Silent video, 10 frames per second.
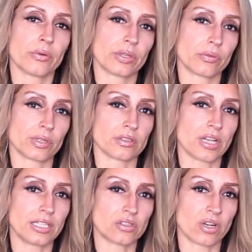going through the
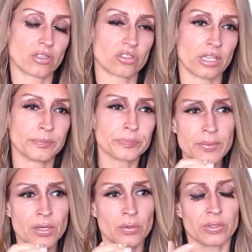tight junction. And
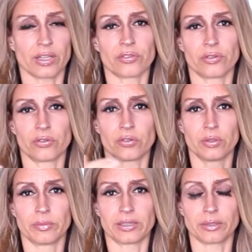we also
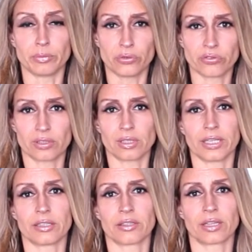assume that the mucin
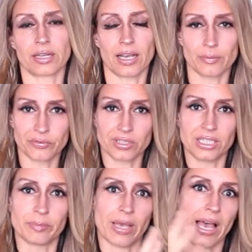layer that helps
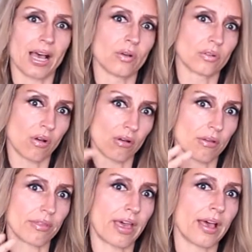keep out
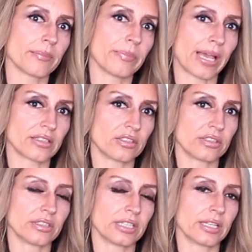all that
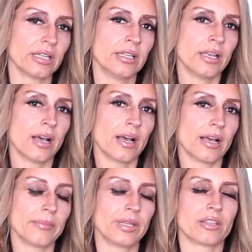bacteria
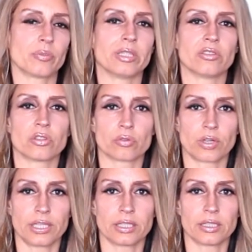has been
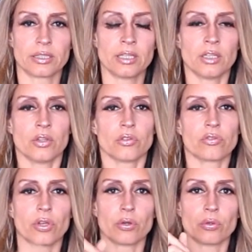degraded.
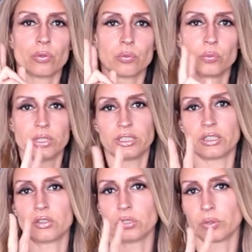So we
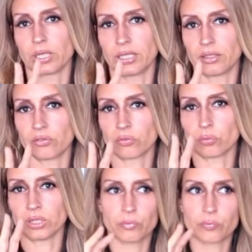did two things.
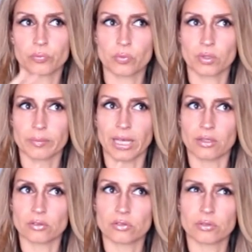For
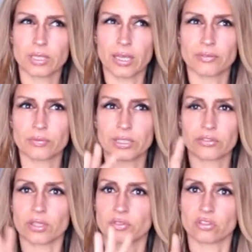about 2.5
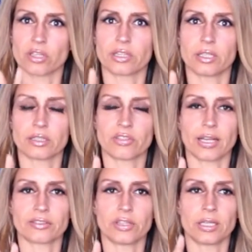weeks, I have to check the
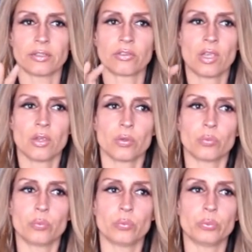exact dates,
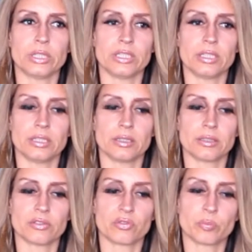we
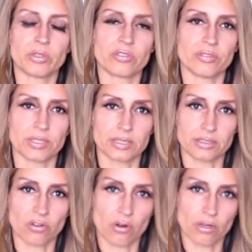
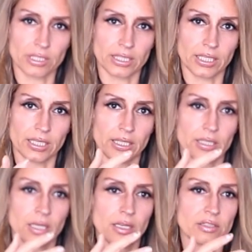specifically
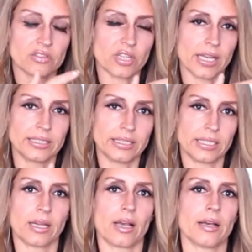targeted
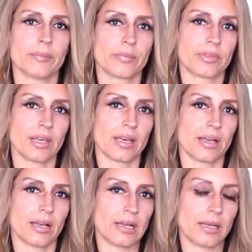tightening up
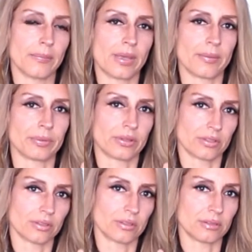the
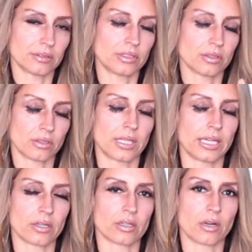epithelial
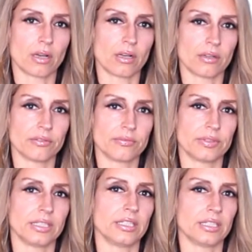layer of
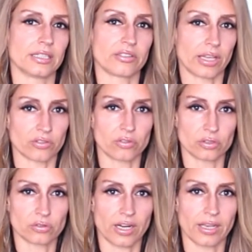the
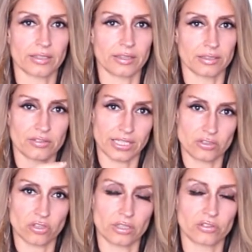intestinal tract, the tight
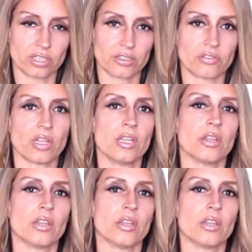junctions.